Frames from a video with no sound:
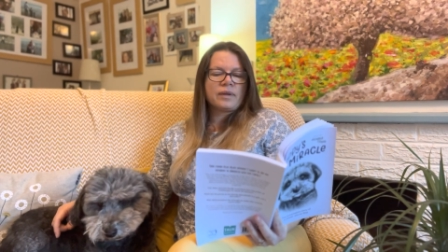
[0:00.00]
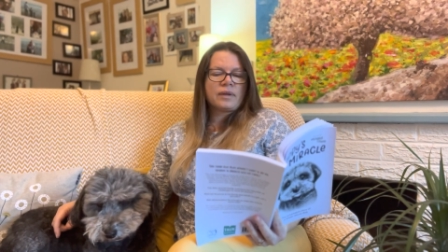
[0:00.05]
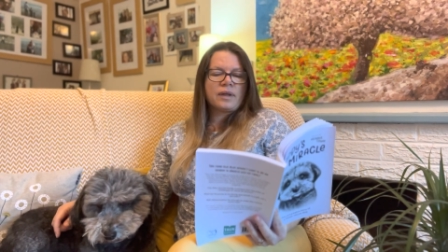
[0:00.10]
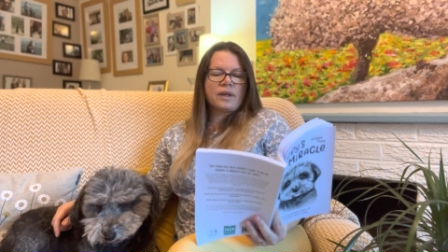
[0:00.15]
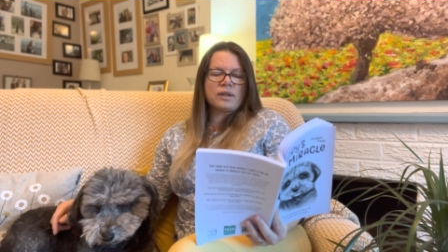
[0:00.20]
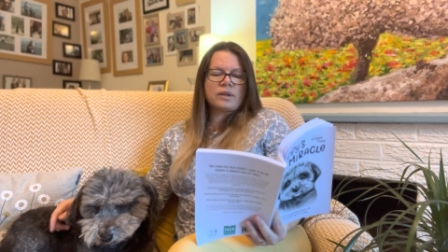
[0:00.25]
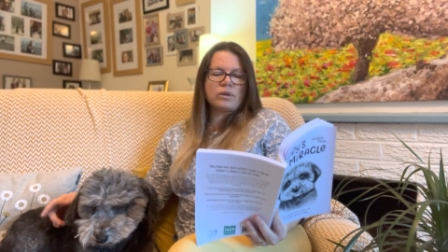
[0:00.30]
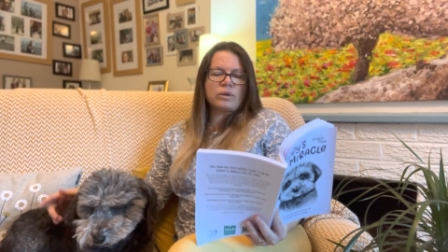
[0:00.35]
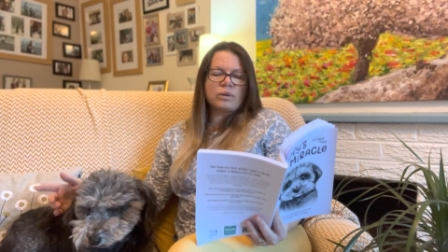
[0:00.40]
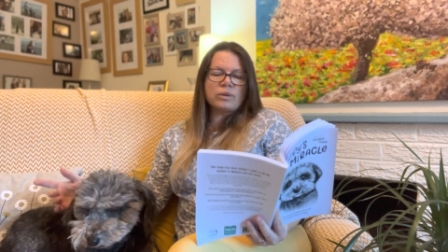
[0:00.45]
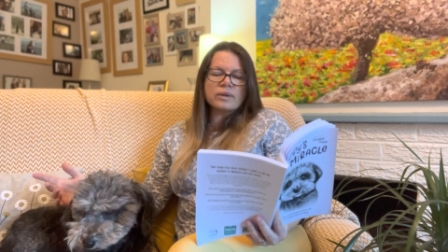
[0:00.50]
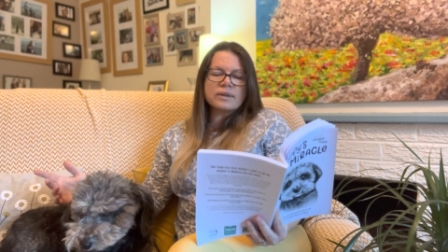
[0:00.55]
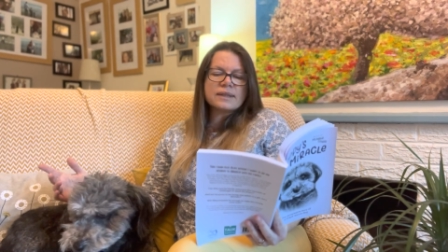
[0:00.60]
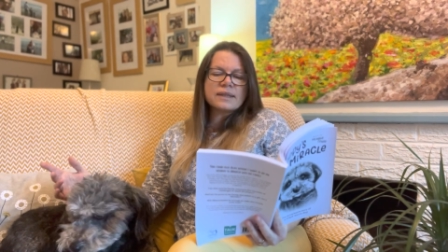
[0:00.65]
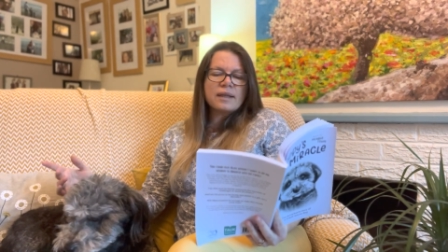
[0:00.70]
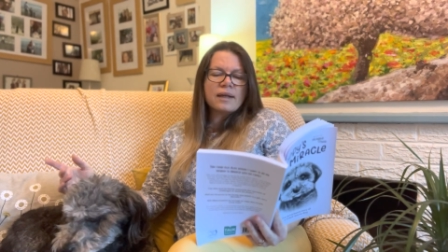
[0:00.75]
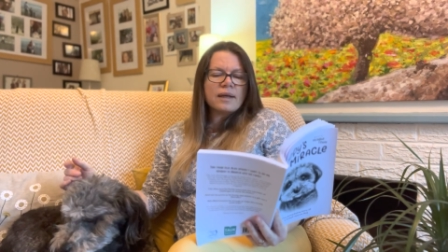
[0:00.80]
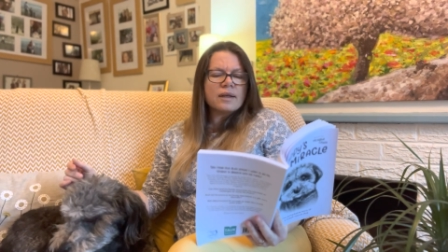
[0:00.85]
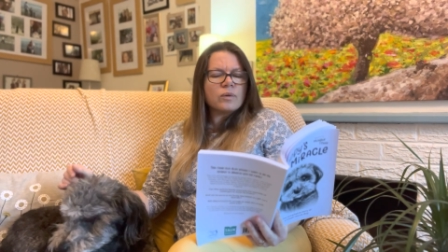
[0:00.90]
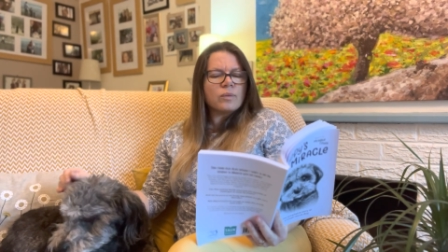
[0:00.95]
It looks
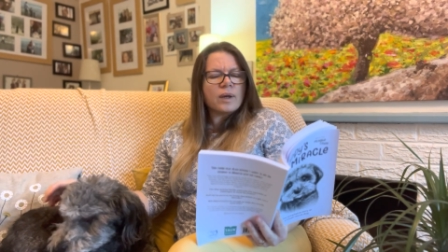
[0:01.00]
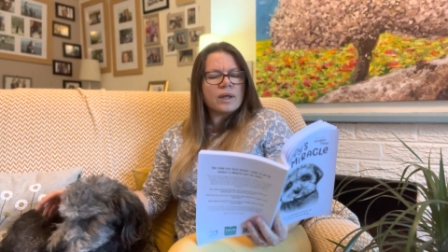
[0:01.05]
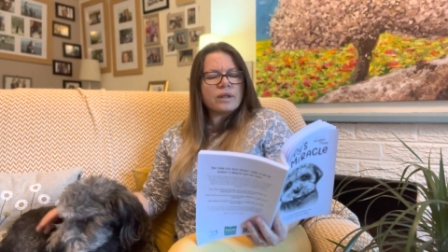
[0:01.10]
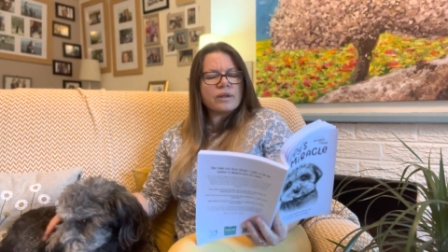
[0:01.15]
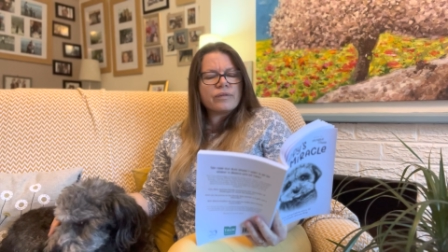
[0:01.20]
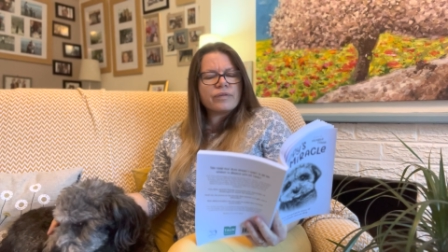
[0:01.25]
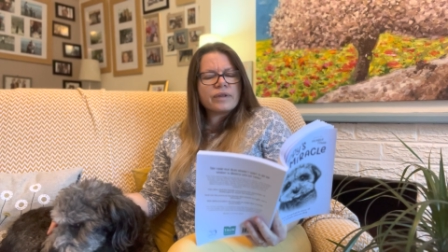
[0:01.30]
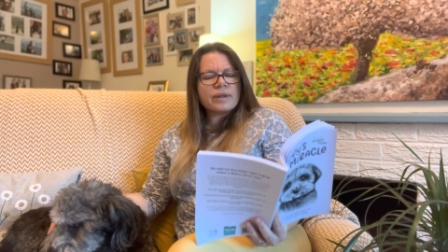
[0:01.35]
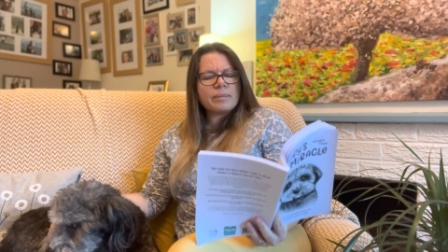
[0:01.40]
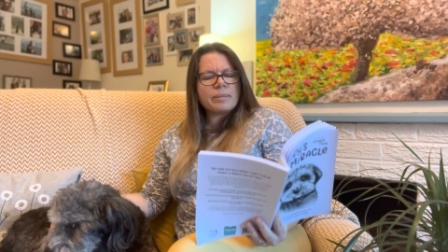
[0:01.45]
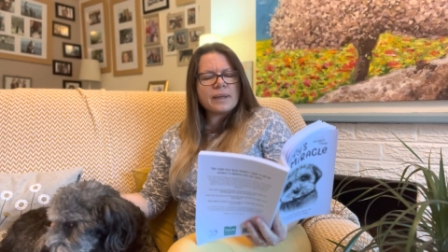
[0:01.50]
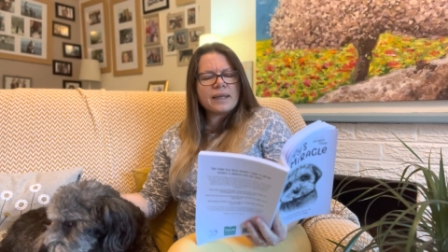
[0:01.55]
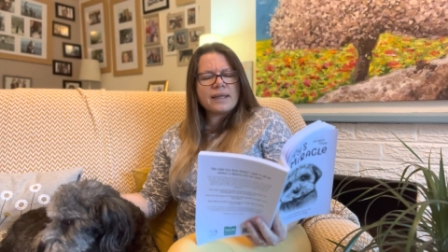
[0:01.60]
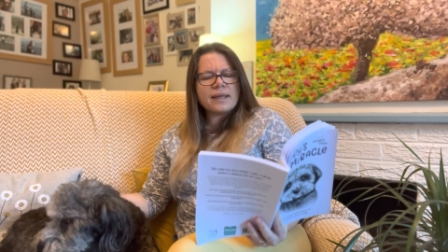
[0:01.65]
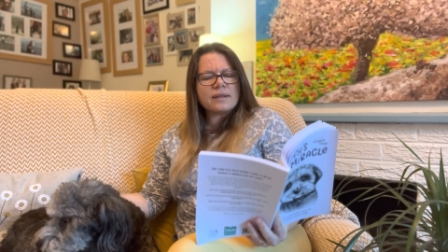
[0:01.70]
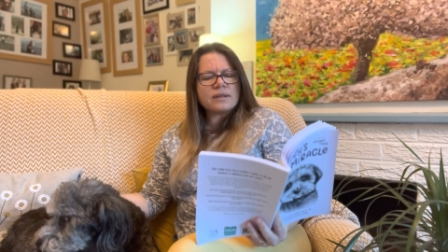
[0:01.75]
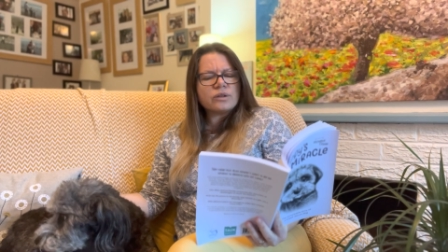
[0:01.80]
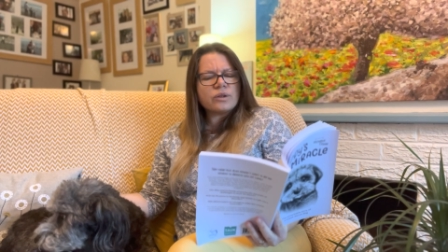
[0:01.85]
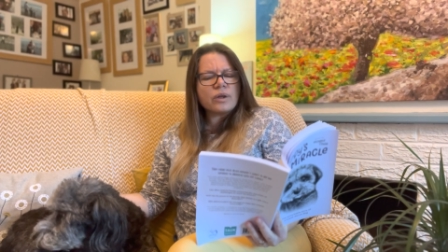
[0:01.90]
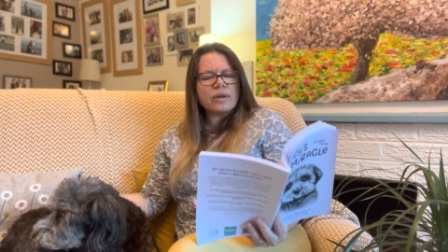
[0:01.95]
like one of the
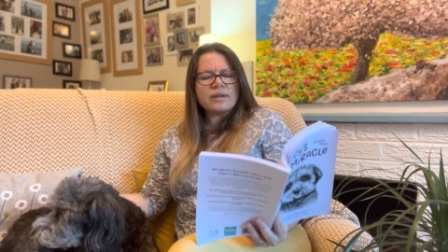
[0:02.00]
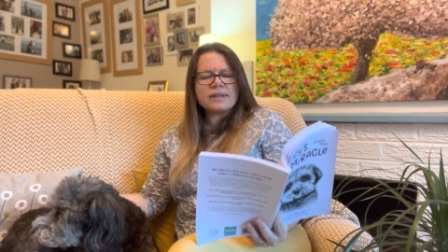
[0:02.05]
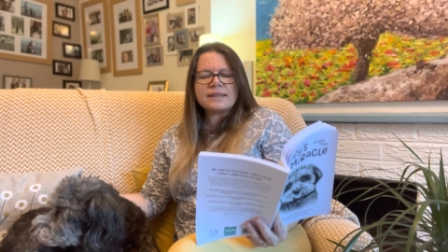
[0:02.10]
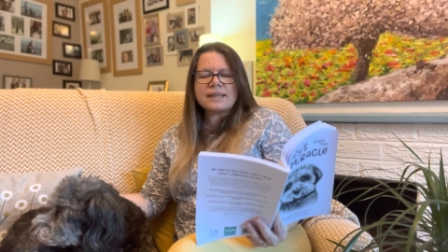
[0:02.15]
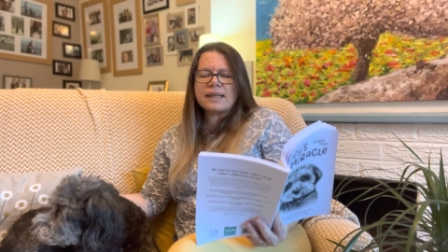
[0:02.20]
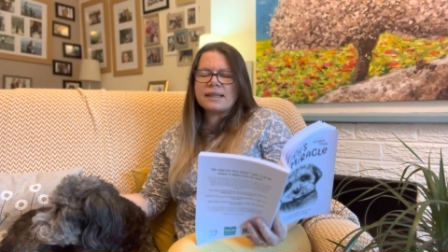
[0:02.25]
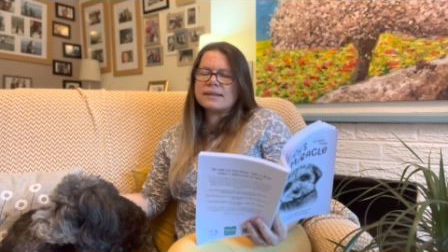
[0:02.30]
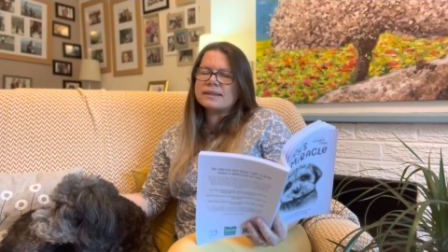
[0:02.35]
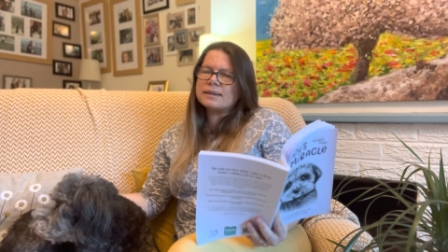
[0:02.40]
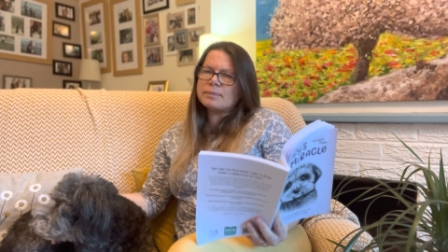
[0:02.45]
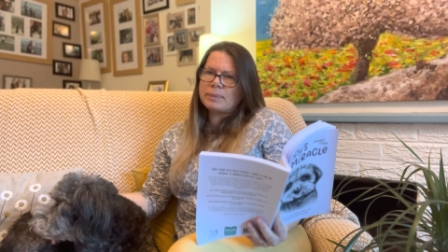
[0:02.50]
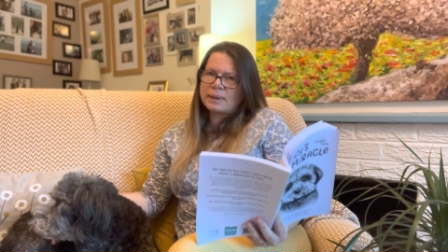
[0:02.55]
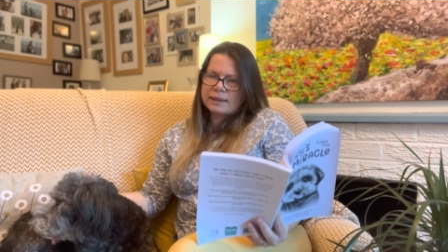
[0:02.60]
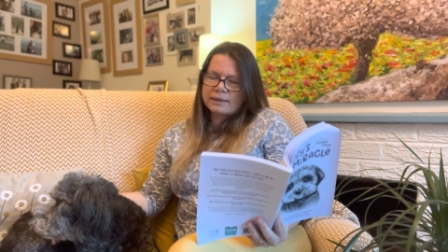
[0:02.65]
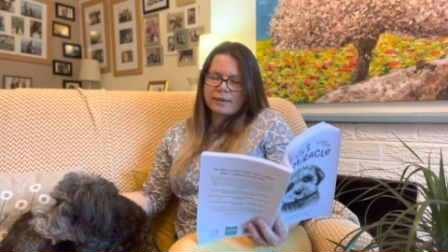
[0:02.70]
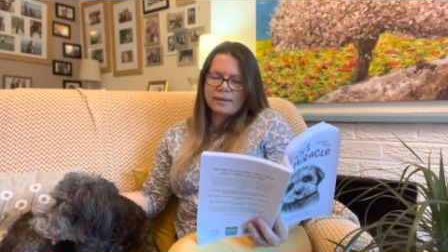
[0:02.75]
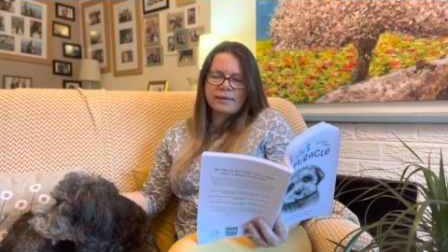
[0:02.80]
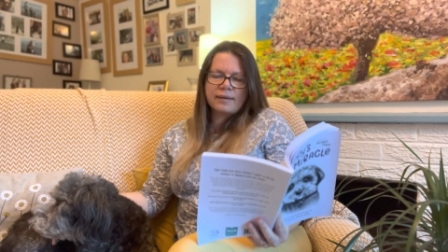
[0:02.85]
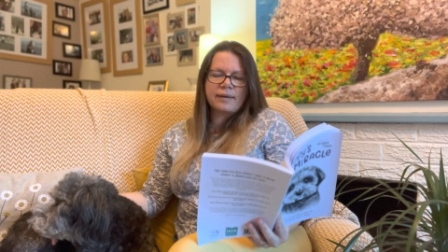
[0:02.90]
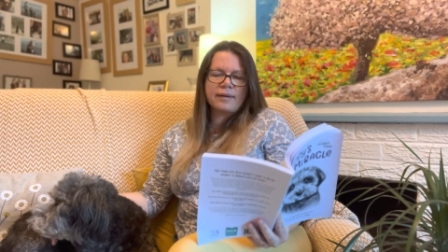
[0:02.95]
bigger dogs has
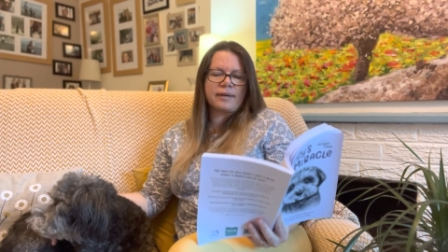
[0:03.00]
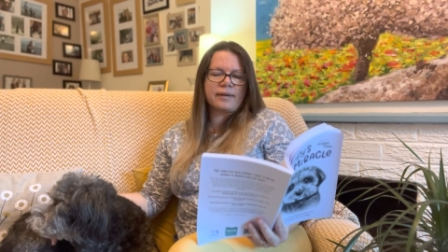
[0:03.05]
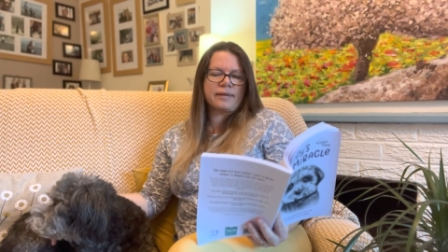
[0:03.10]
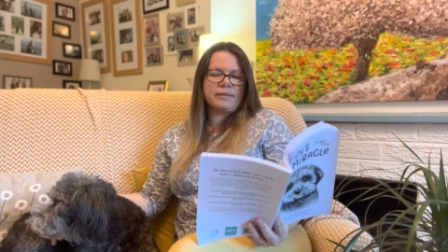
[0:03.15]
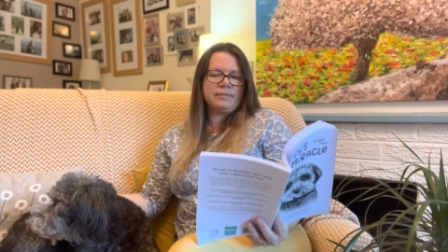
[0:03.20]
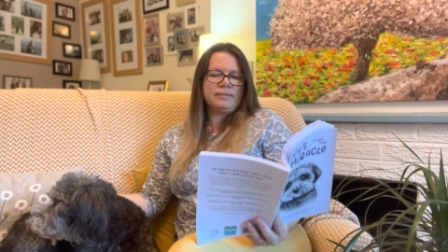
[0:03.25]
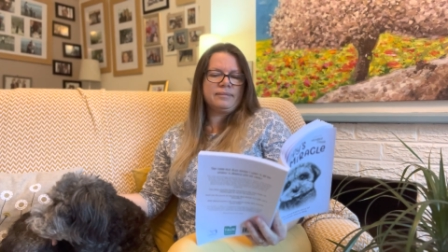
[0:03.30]
bitten her.